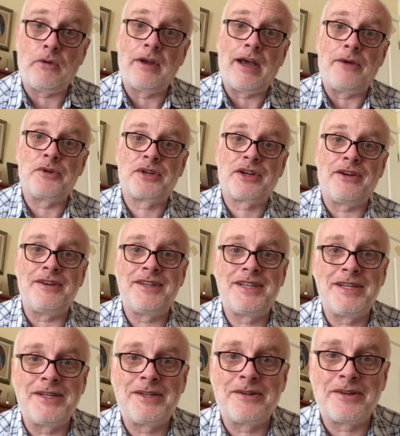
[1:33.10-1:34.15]
was going to
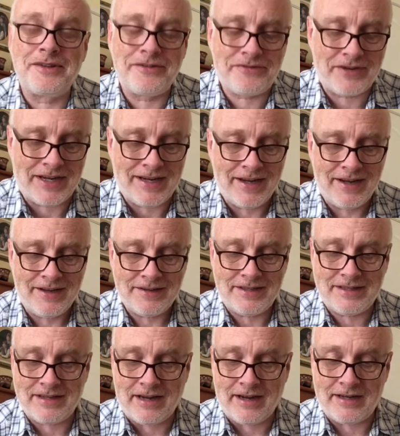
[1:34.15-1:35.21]
sort of
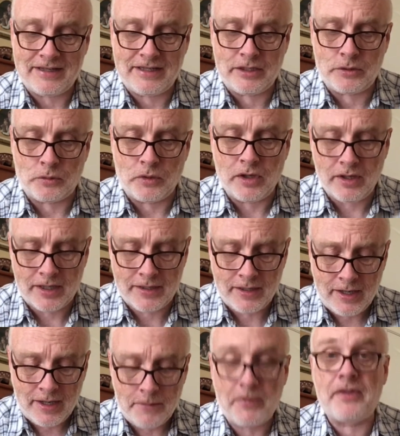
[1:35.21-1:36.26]
decide it didn't work,
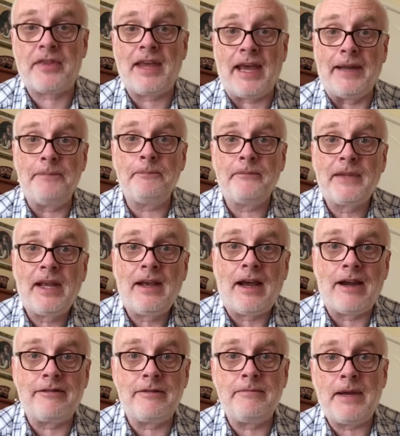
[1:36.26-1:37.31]
but then I
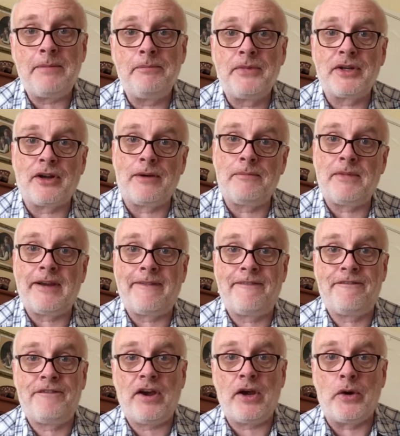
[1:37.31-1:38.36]
remembered on my
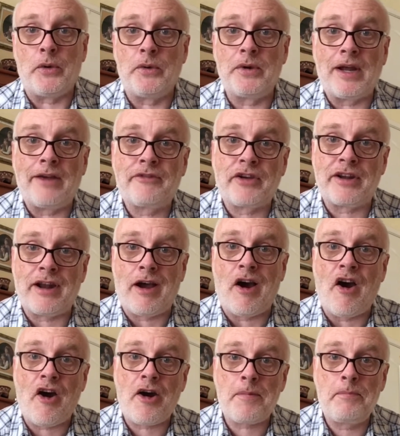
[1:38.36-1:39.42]
phone I've got an
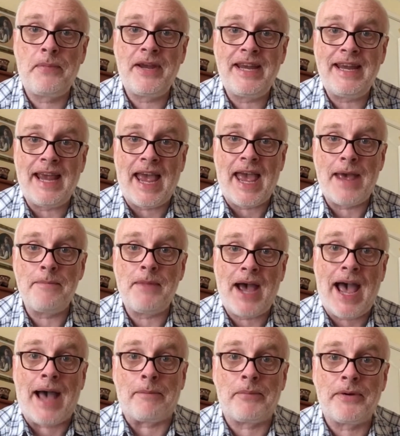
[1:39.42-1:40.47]
RPM
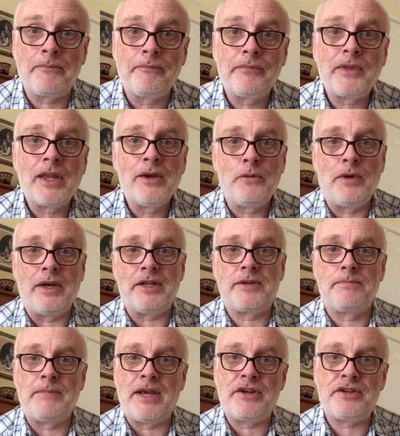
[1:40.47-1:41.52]
app which
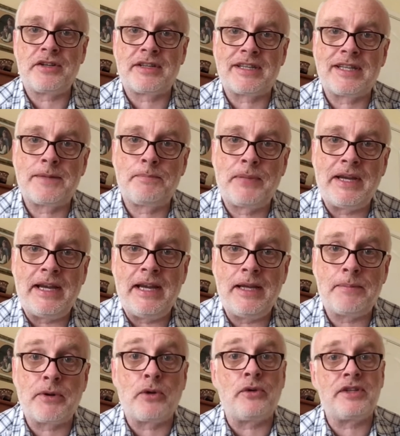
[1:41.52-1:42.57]
measures the speed
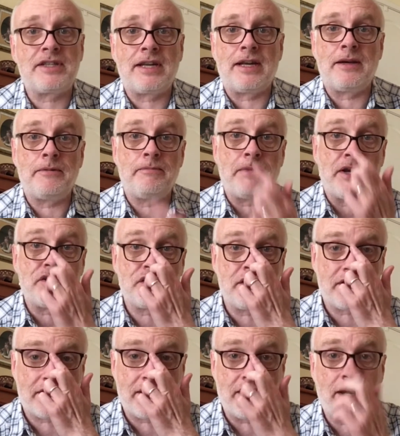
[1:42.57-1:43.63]
but also
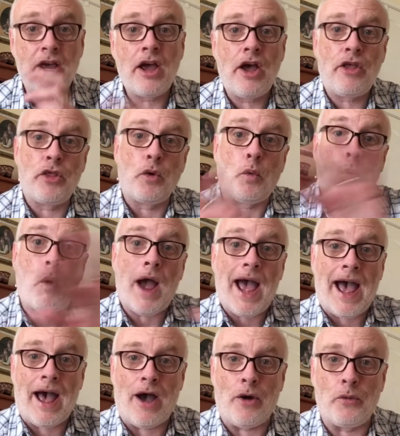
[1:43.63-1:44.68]
measures the
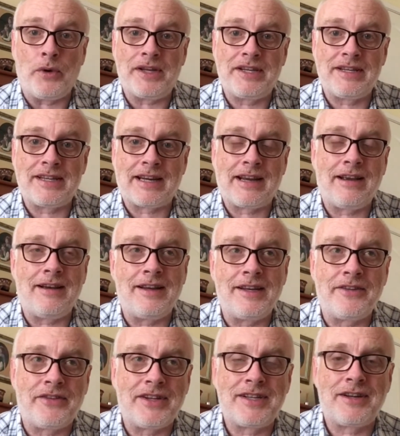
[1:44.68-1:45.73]
wow, which is a kind
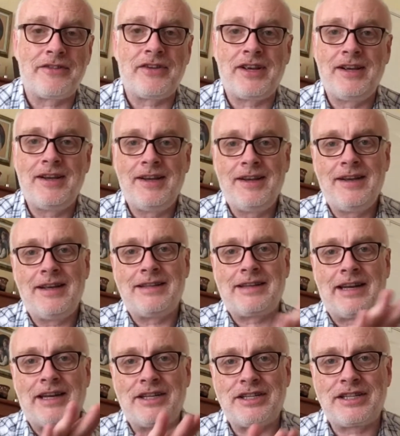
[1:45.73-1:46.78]
of a
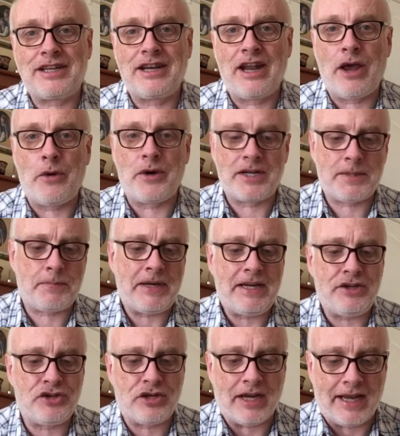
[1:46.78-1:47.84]
slightly slower speed
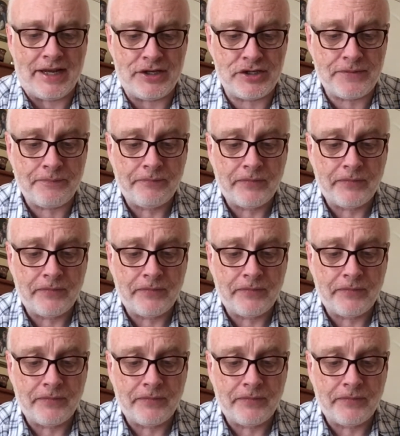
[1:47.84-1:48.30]
change.